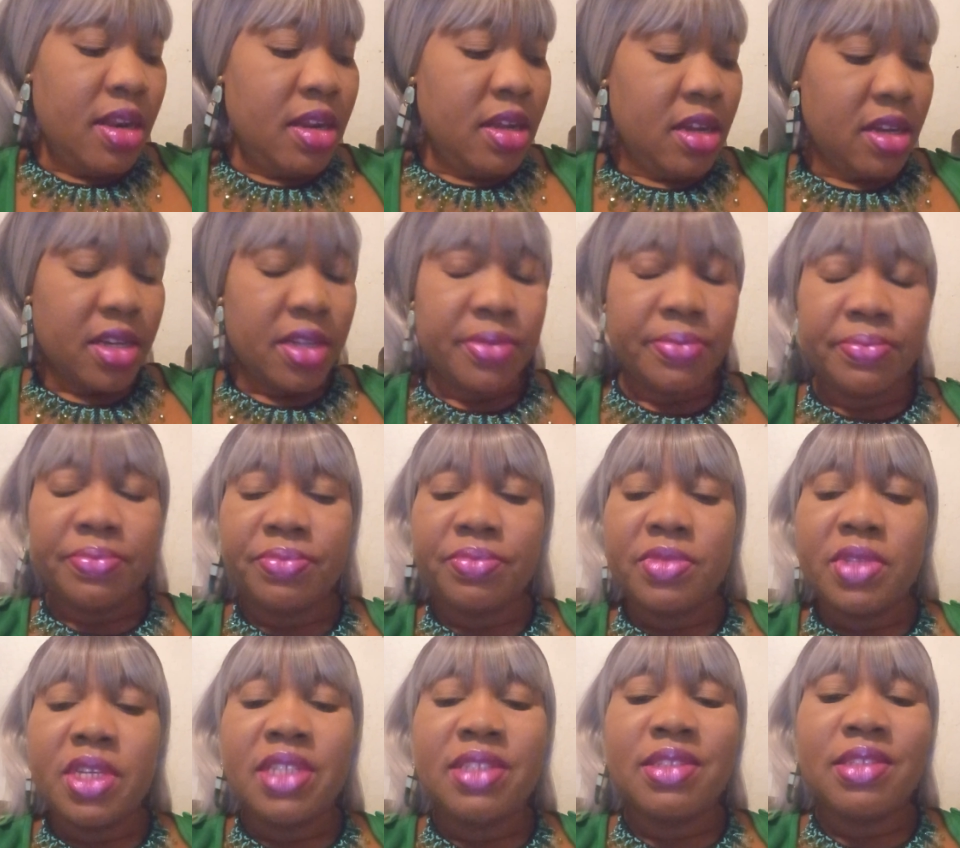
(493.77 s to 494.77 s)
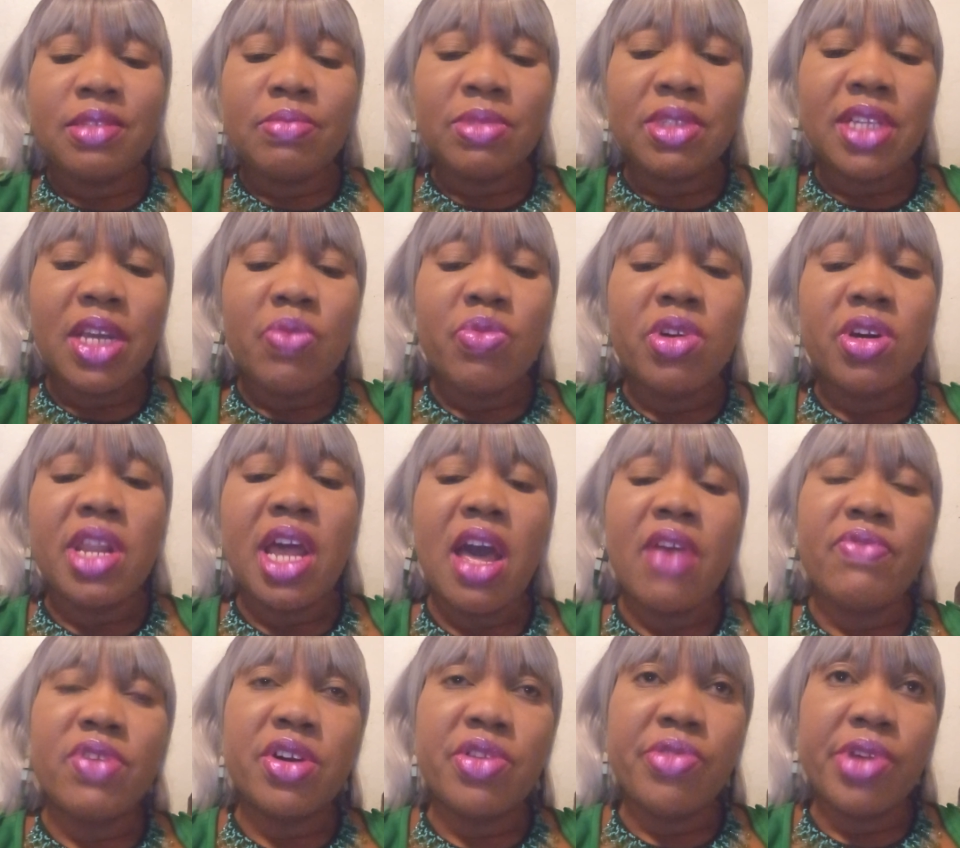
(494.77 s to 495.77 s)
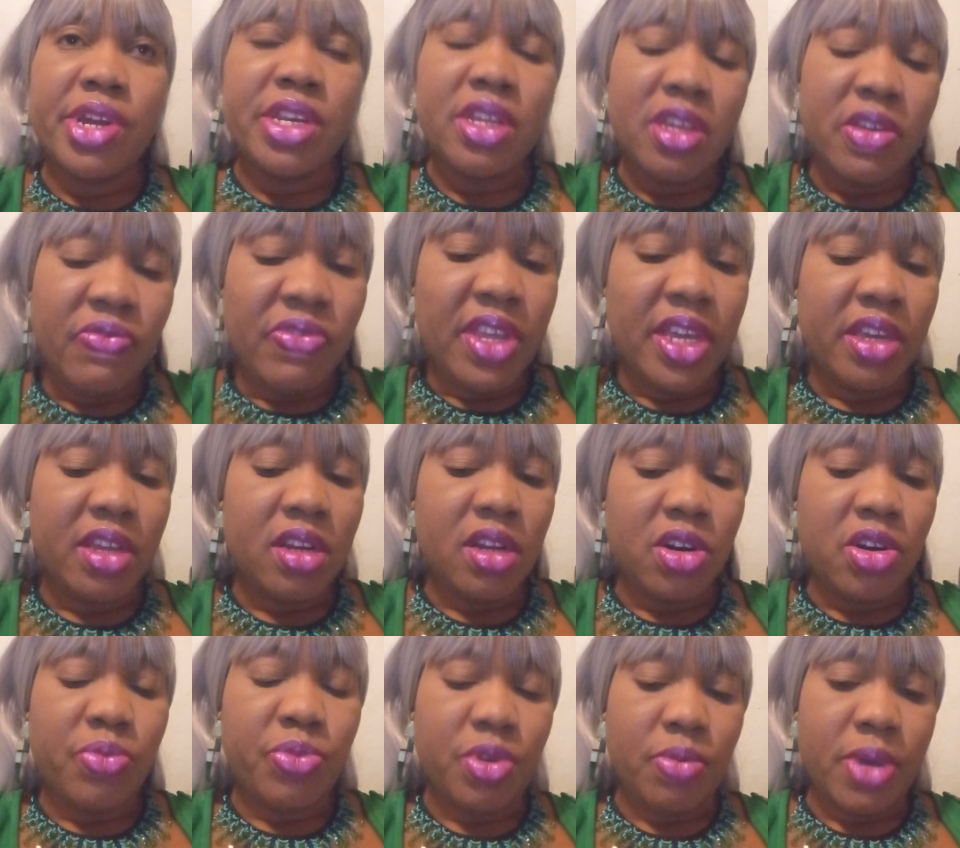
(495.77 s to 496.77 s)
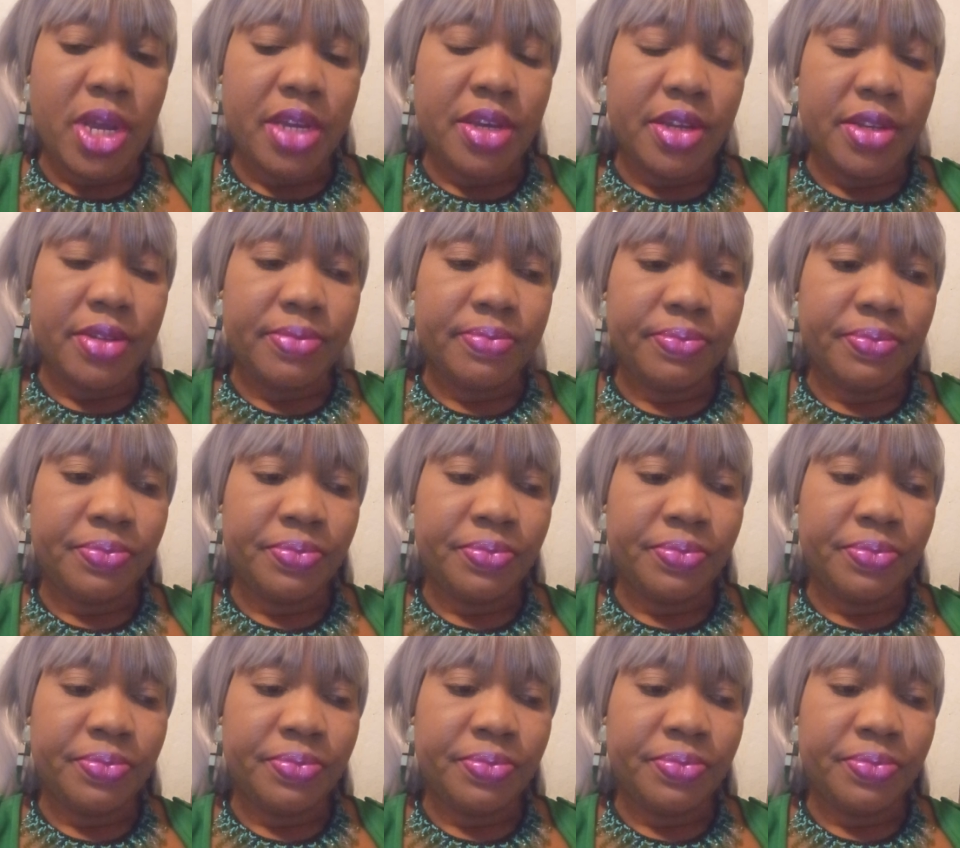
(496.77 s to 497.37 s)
Look, it seems like we're going to have a great evening in the crypto market.